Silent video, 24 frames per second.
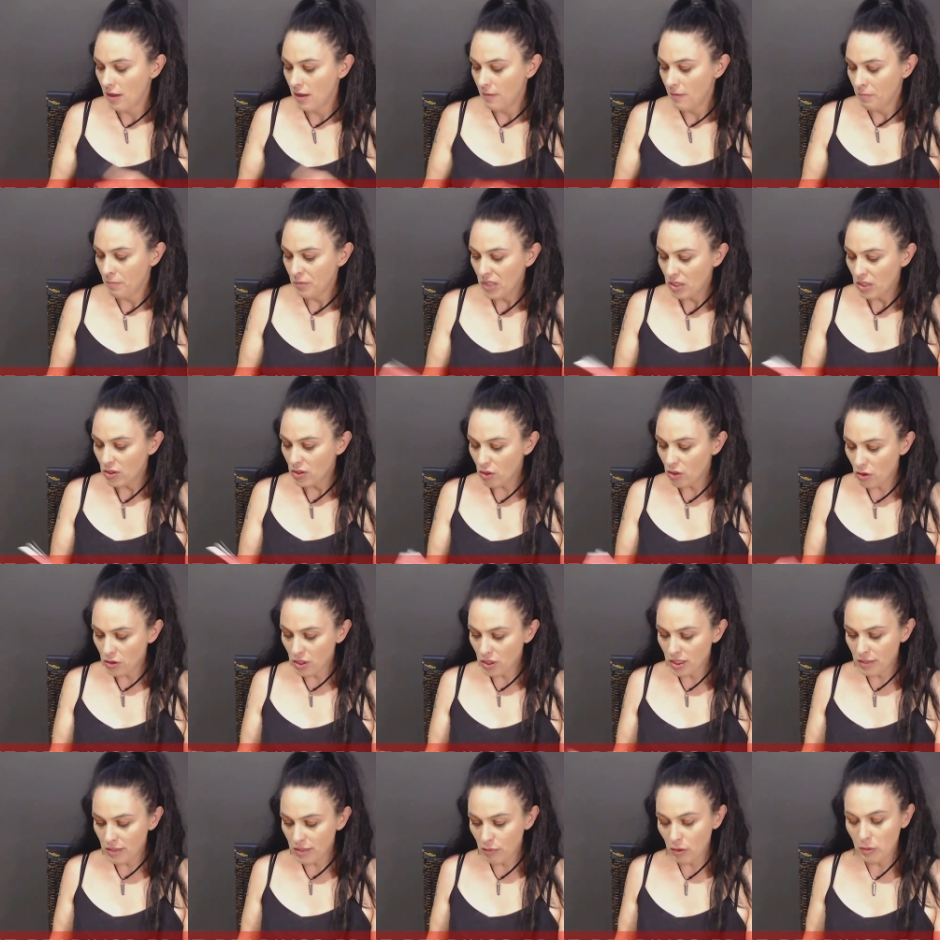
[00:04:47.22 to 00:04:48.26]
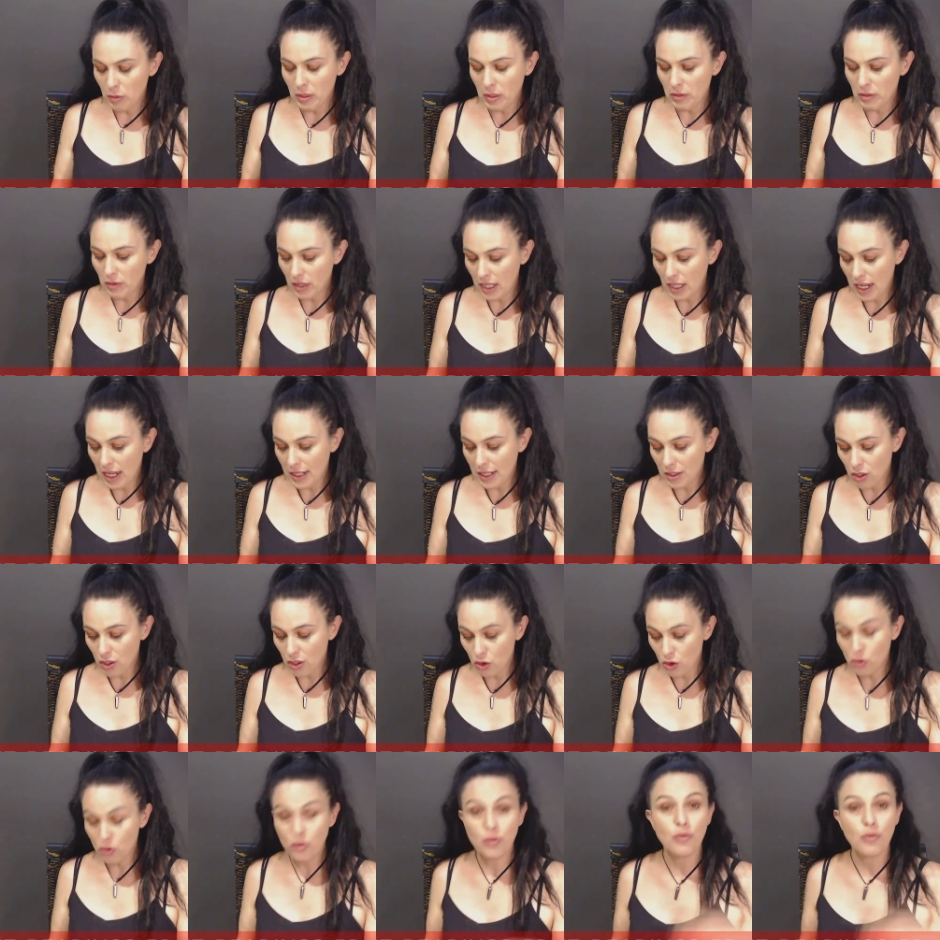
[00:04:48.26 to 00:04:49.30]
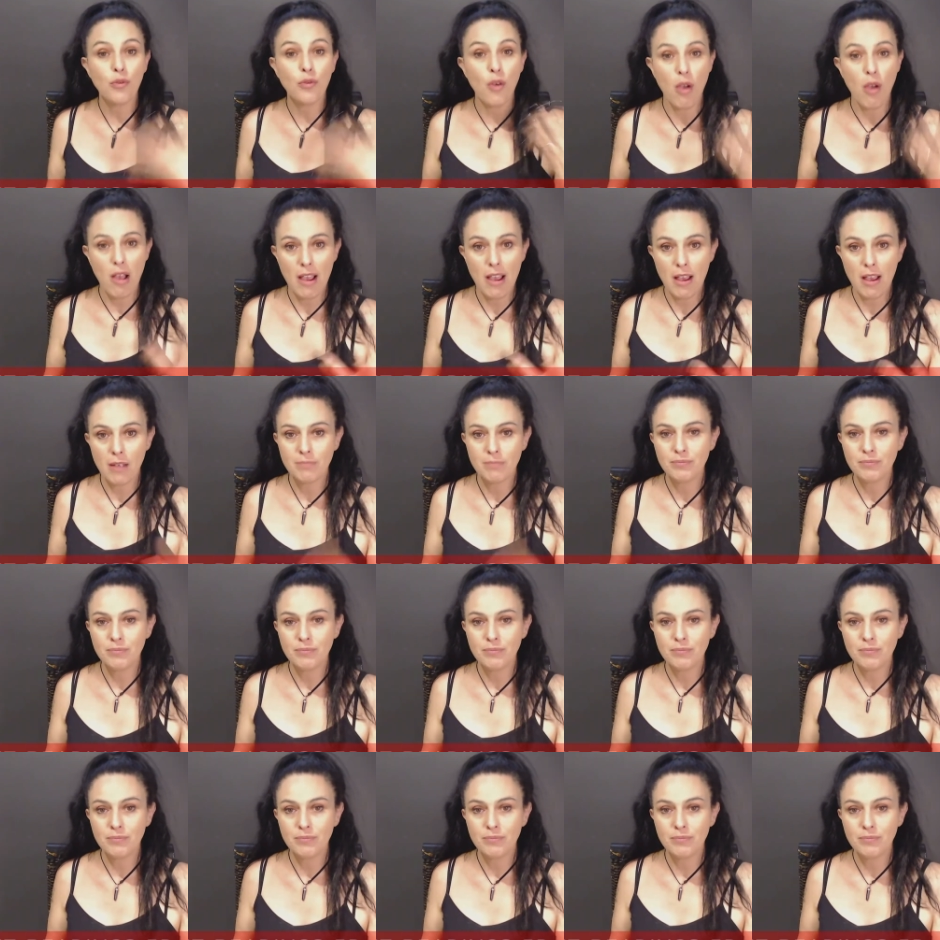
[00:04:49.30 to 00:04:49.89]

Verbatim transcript: So this ruin relates to fire.